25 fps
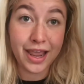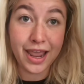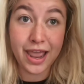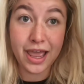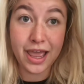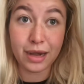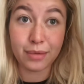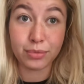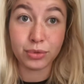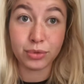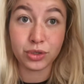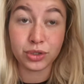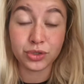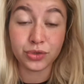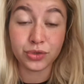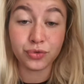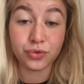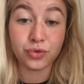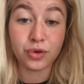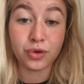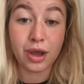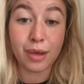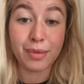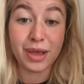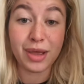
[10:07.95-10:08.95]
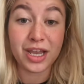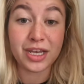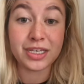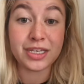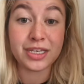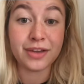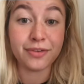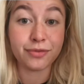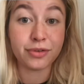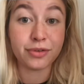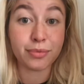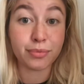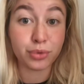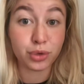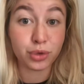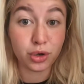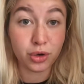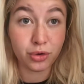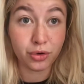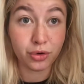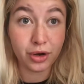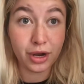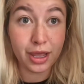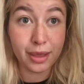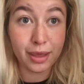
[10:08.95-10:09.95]
animals from a different
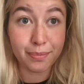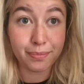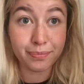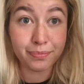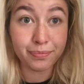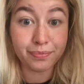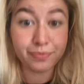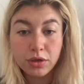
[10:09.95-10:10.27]
program.